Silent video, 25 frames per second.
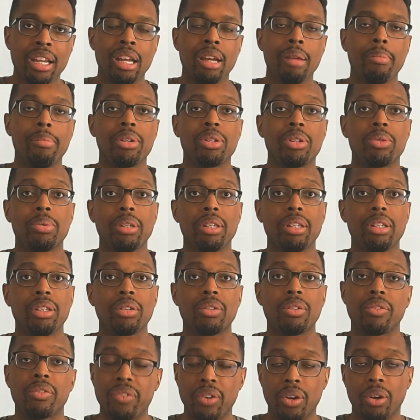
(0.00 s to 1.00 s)
between your
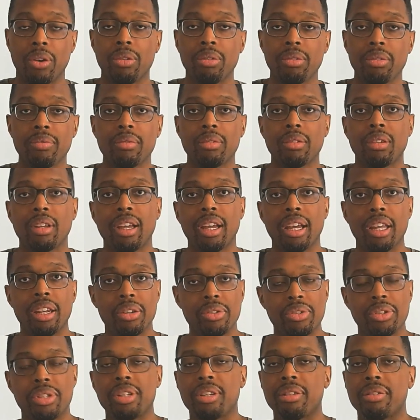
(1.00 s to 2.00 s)
phone and your
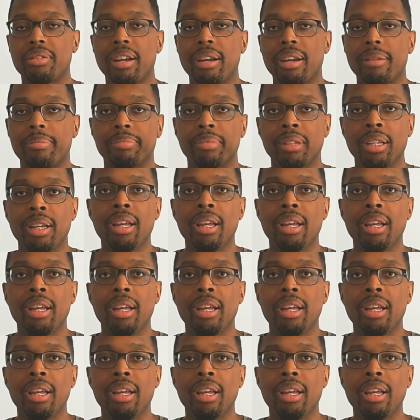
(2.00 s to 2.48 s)
CRM.